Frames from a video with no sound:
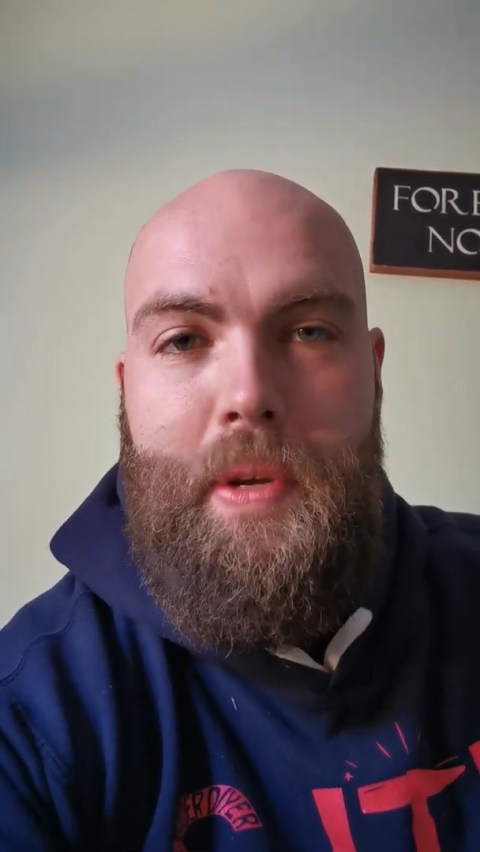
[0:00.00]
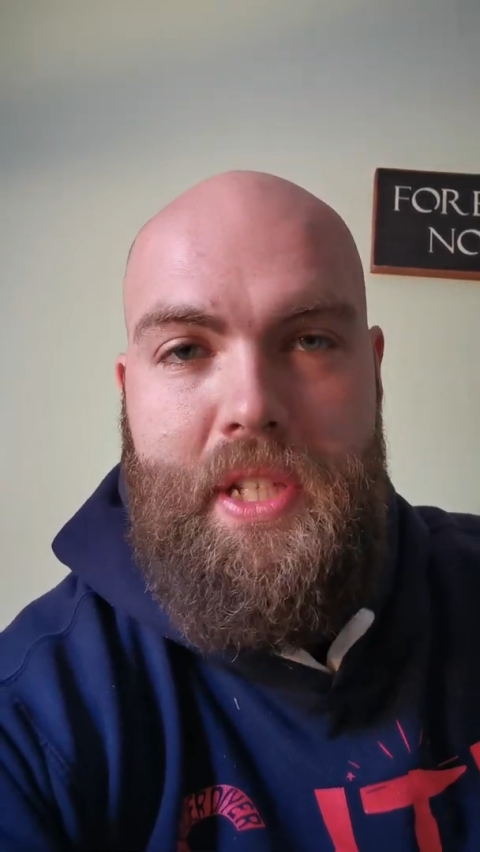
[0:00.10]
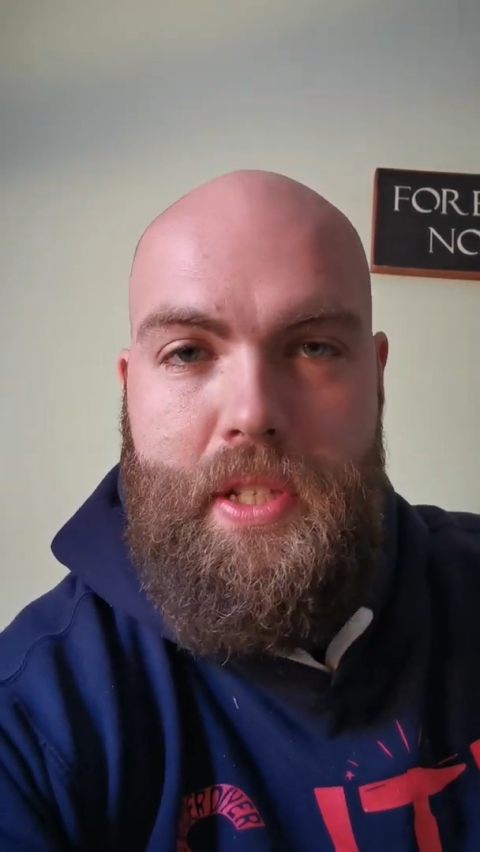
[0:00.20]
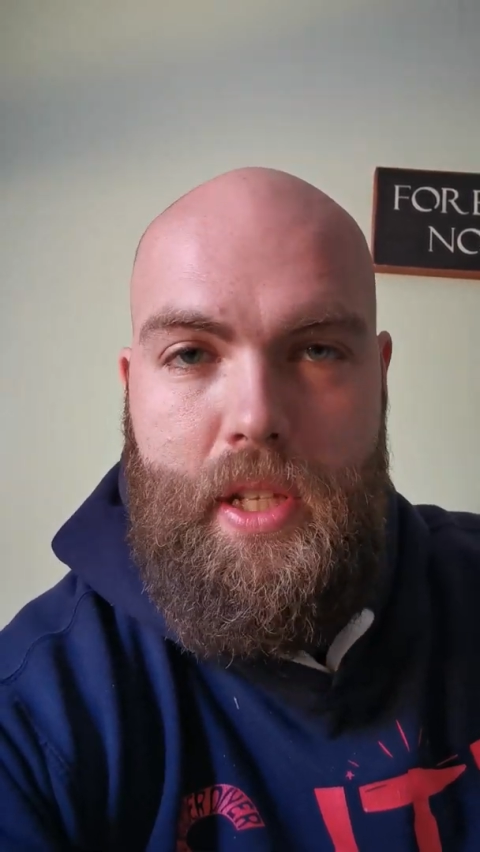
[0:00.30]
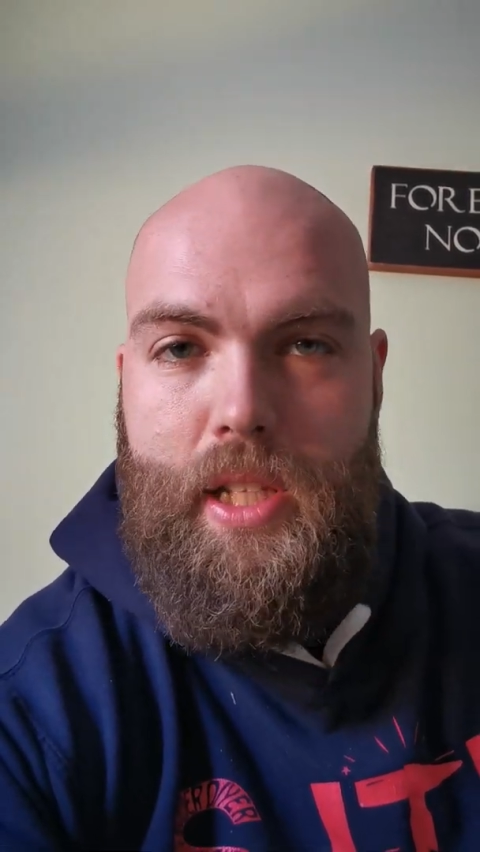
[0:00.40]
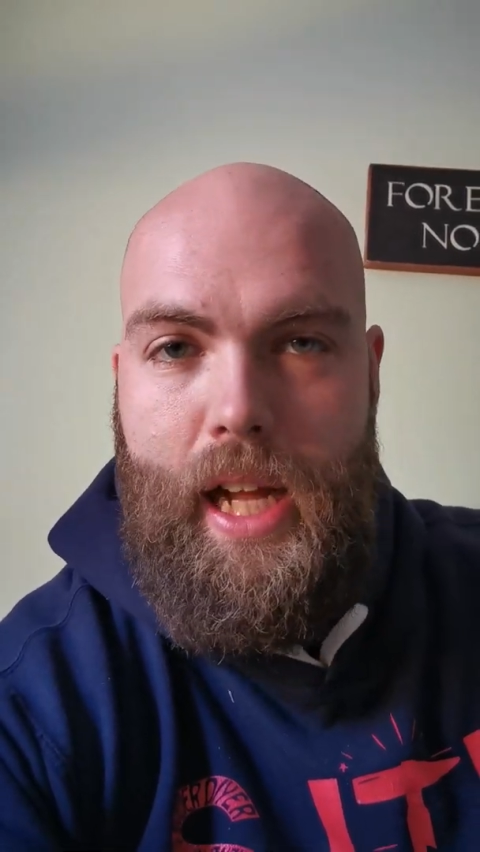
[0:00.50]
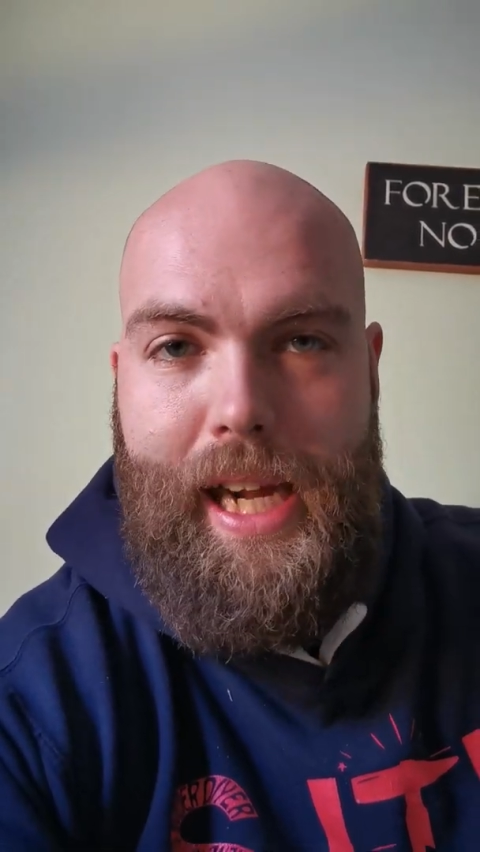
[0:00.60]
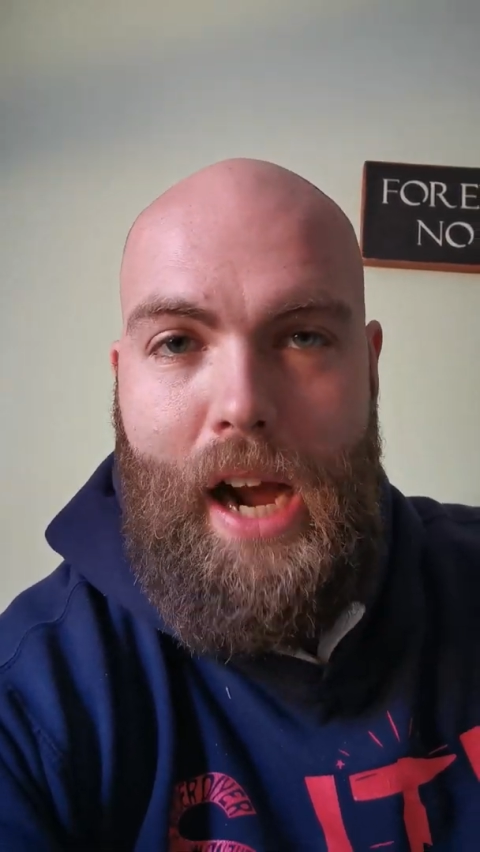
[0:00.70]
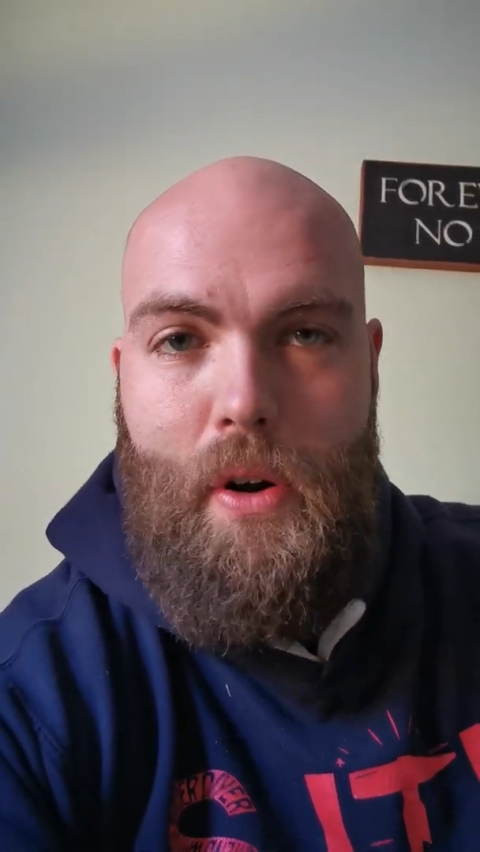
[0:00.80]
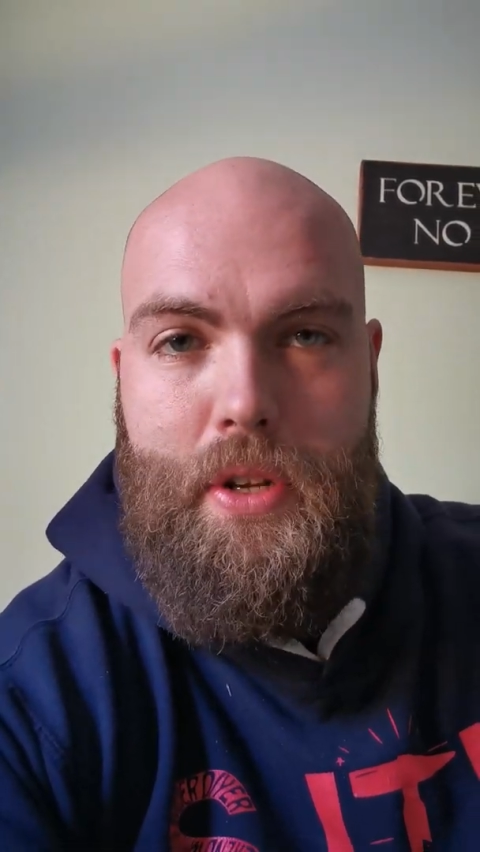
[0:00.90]
businesses
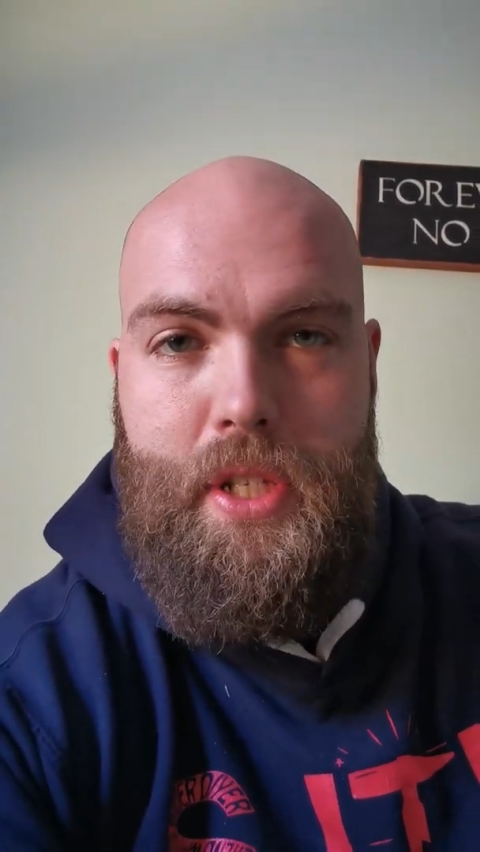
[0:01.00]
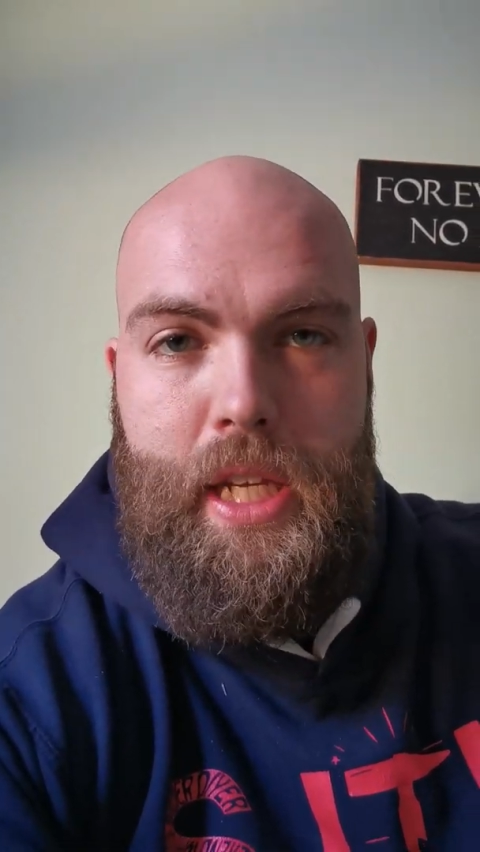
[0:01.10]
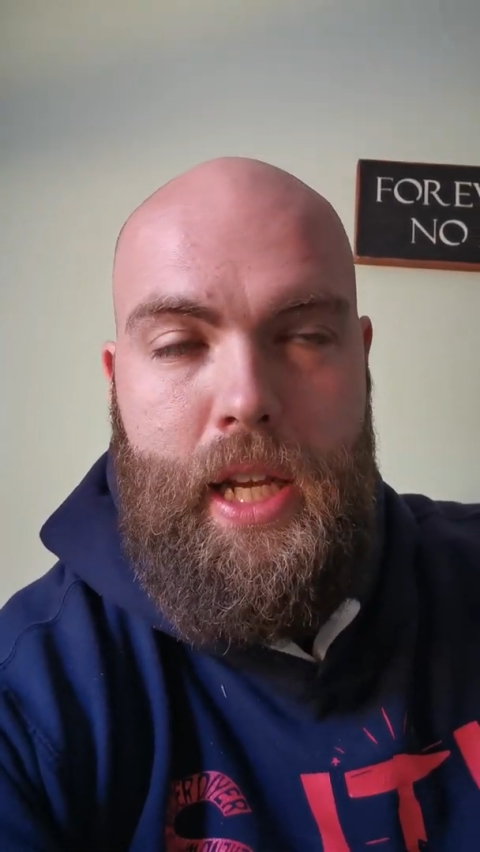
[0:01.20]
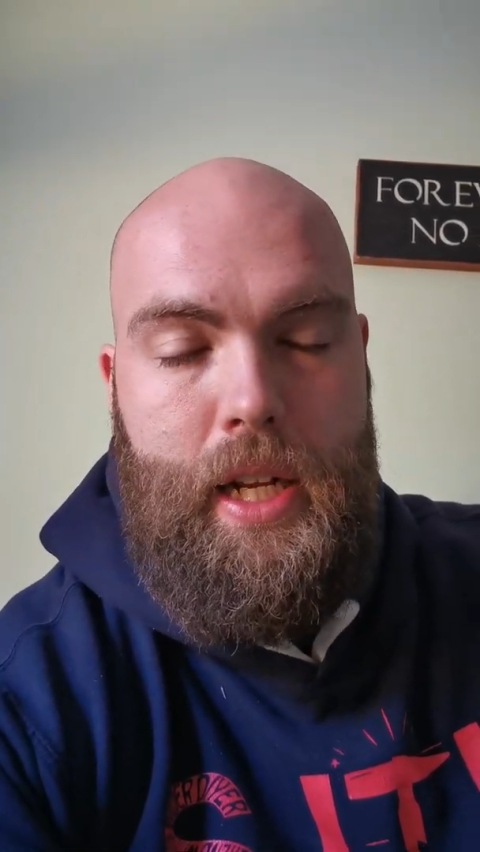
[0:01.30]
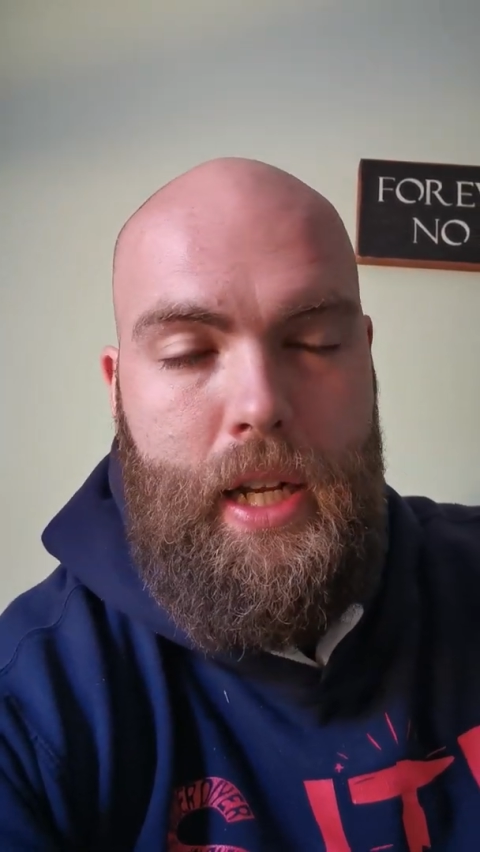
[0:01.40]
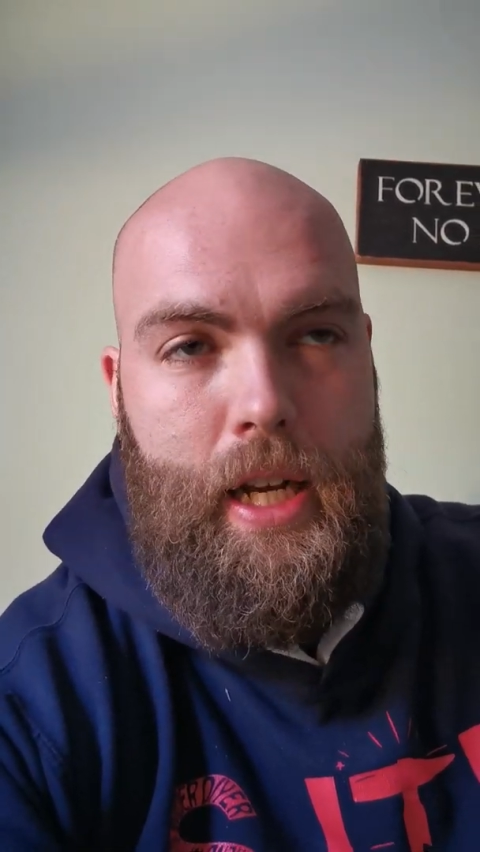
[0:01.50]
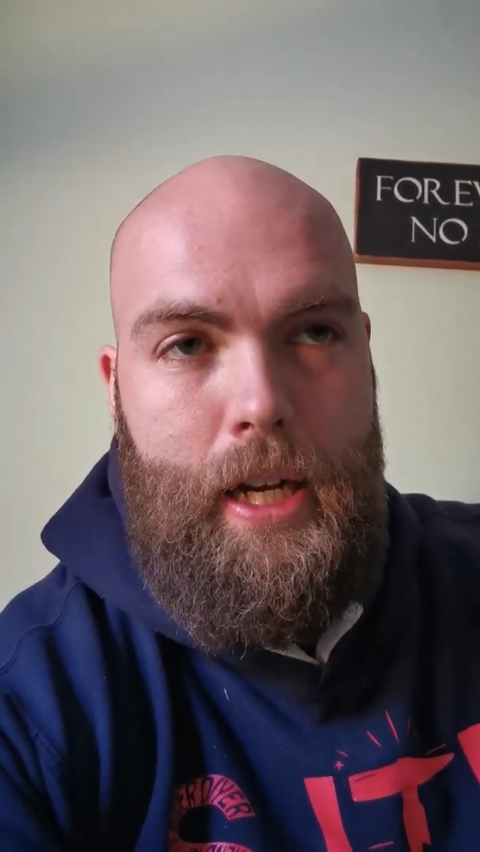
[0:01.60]
like ours in